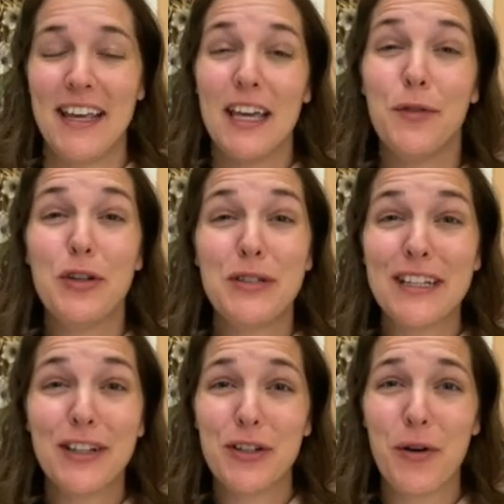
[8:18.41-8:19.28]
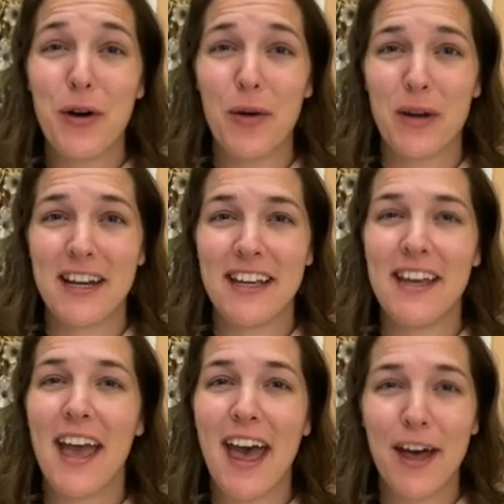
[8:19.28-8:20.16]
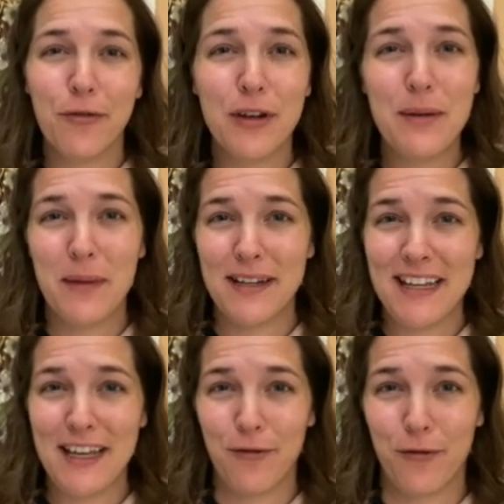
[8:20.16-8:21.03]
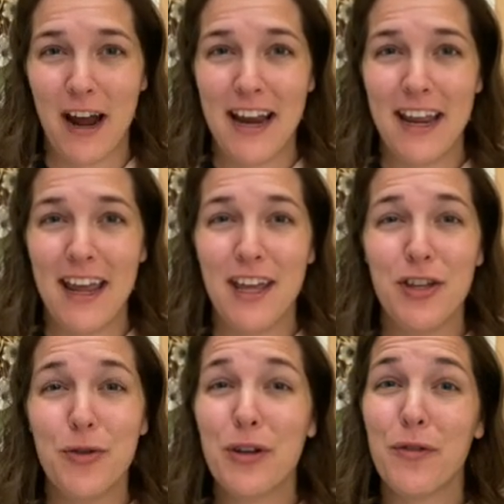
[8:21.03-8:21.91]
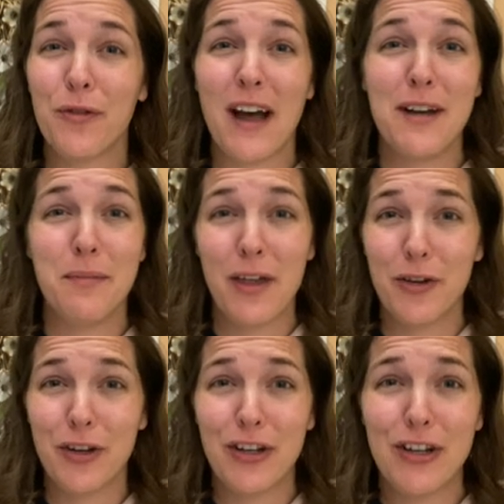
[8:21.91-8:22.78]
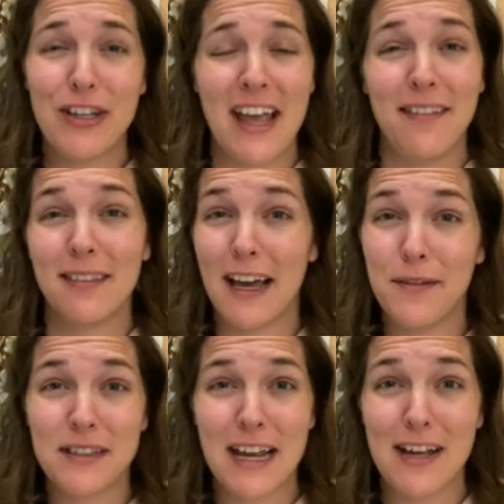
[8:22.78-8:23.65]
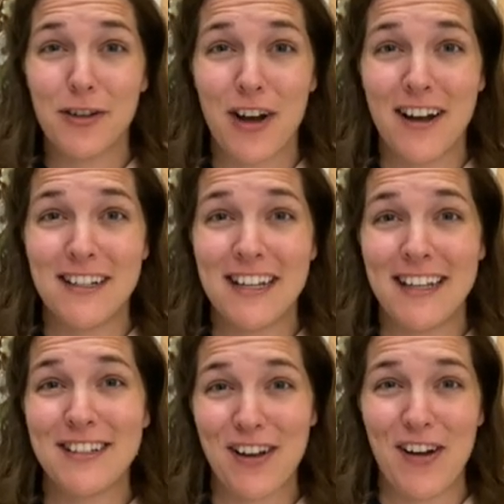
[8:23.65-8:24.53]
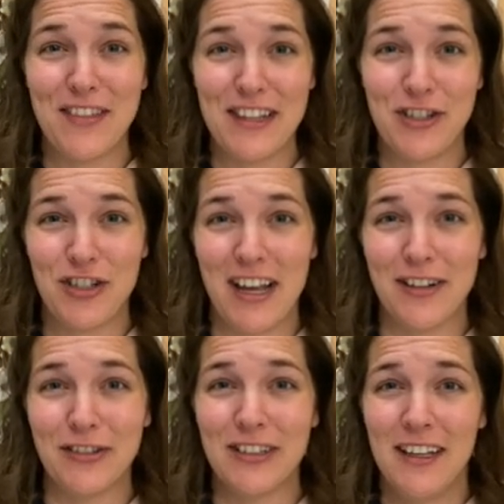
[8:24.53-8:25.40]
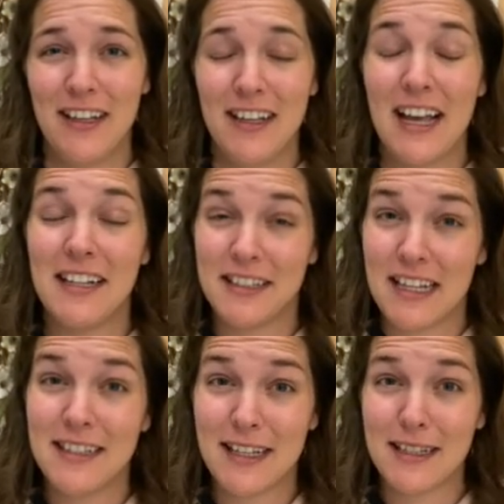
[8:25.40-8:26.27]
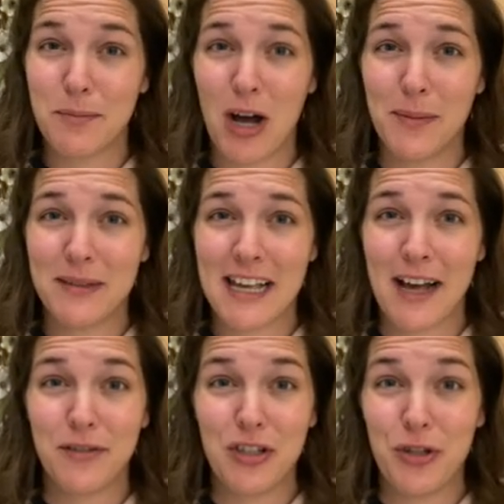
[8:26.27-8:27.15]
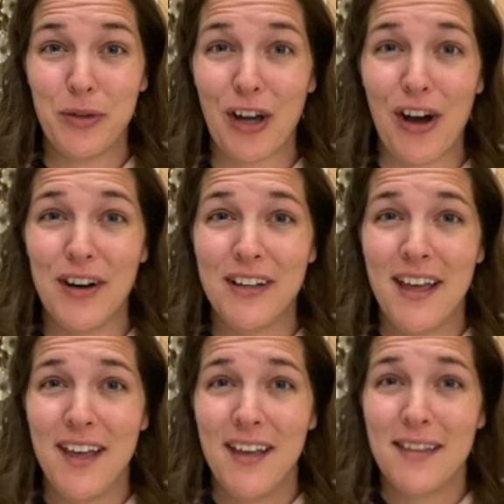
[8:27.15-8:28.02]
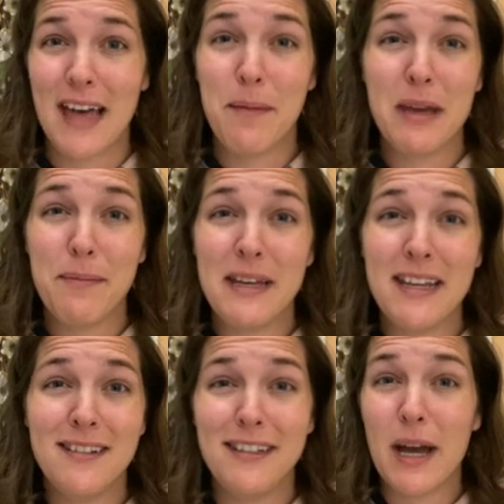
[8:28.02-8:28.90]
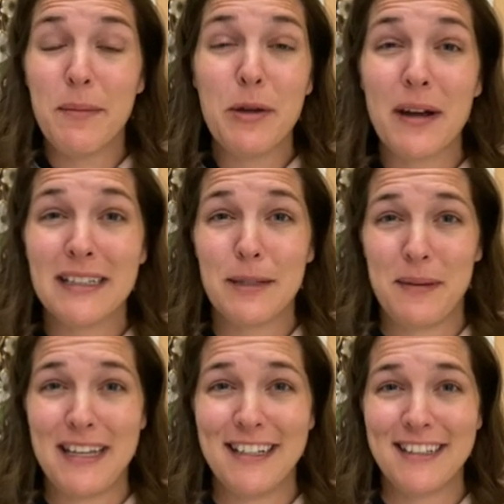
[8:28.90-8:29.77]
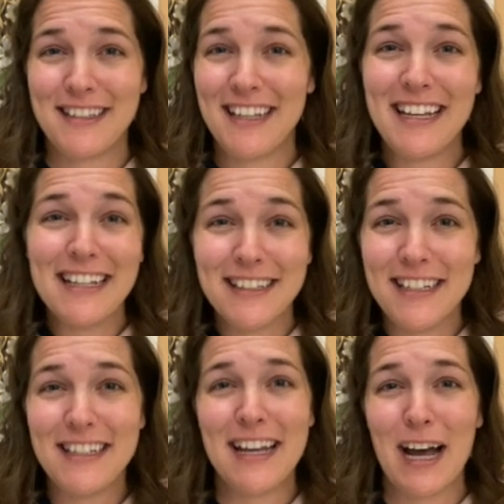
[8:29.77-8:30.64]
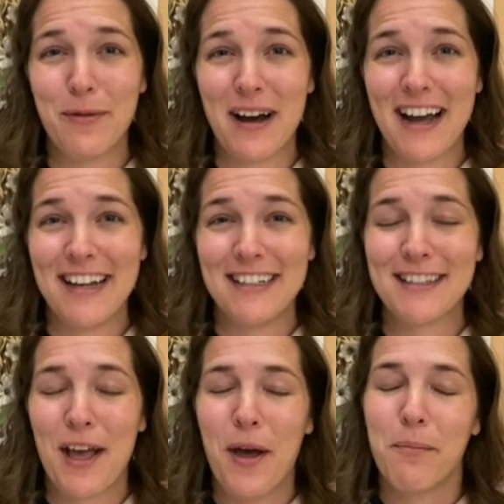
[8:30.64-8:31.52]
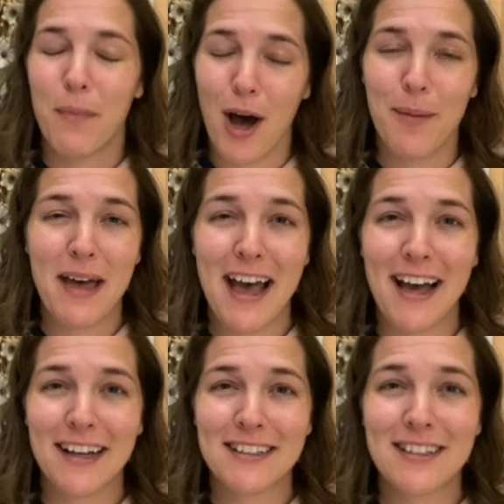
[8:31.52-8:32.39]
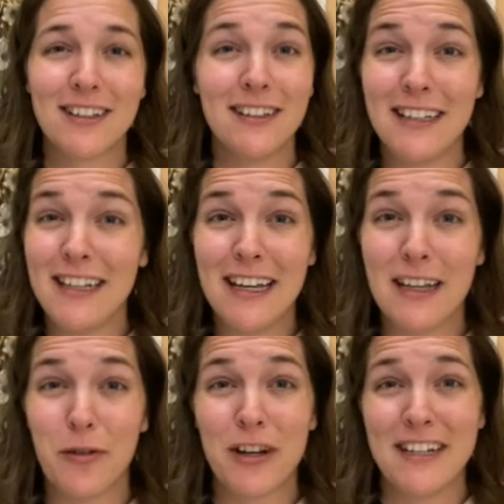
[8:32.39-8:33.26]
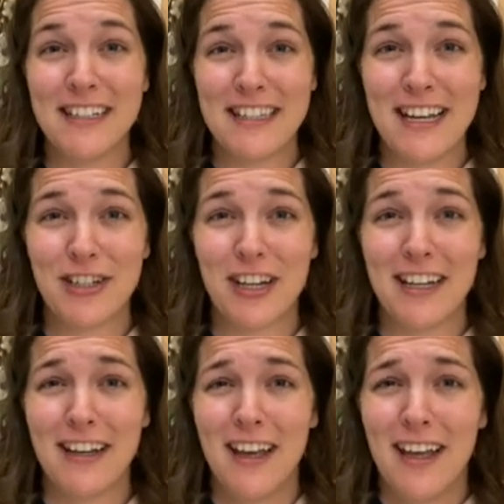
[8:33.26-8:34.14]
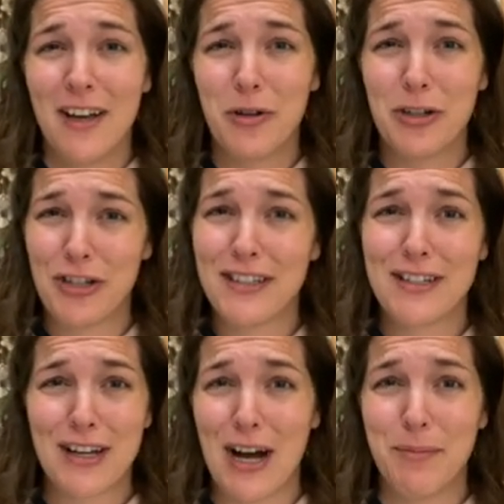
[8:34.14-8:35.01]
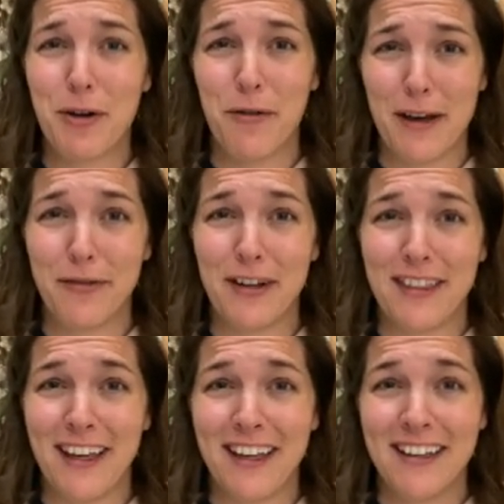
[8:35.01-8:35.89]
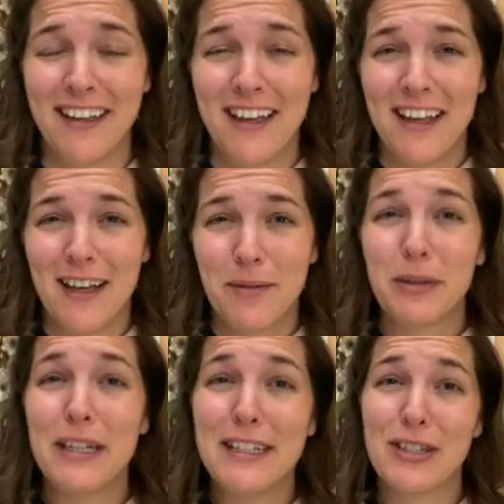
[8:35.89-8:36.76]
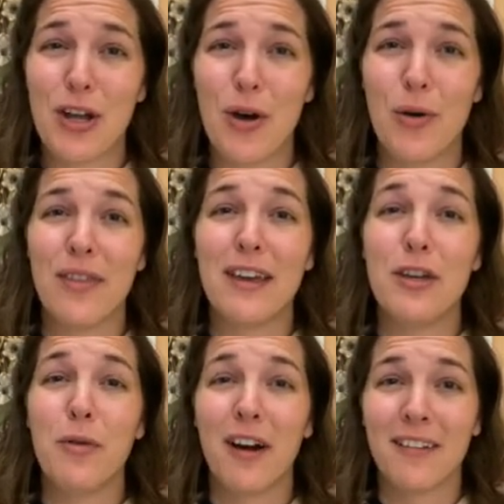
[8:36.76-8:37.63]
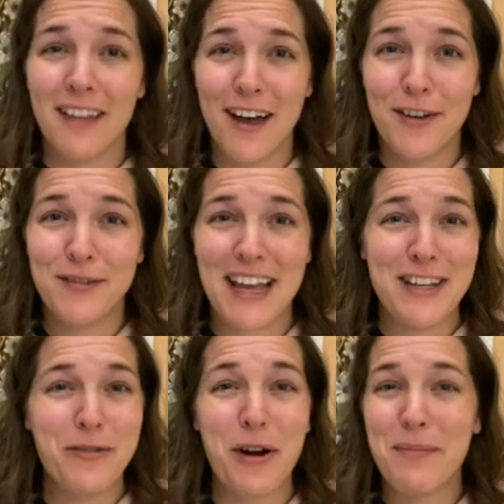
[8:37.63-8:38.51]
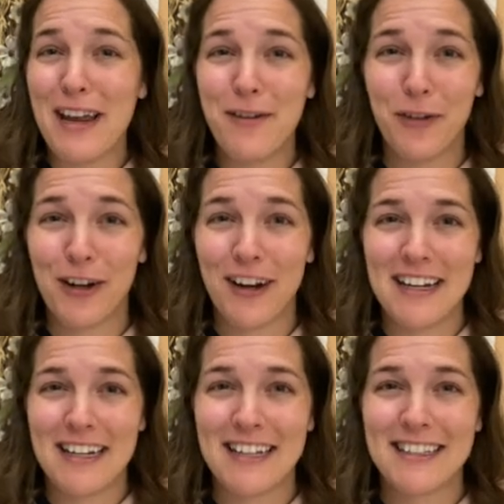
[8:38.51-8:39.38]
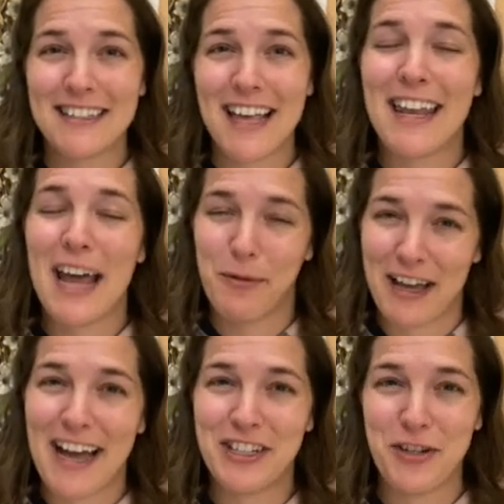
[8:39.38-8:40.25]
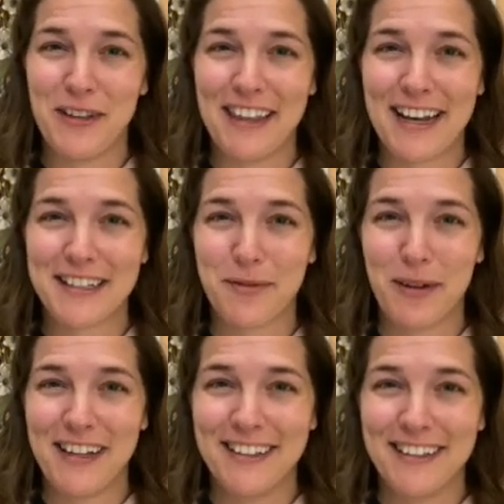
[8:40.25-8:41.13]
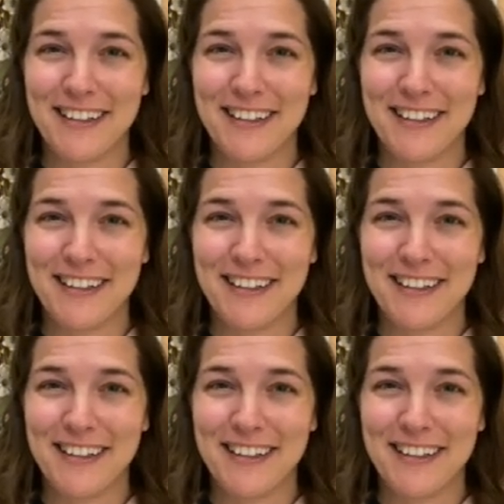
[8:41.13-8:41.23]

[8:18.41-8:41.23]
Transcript: If you didn't know already, every Monday and Friday, you can find motherhood and lifestyle content on this channel. And since us moms have to do it all, that may mean yummy recipes, easy DIYs, mom hacks, cleaning and organization, or just a combo of everything. Please know that you are loved and you are made for greatness, and I will catch you in the next one.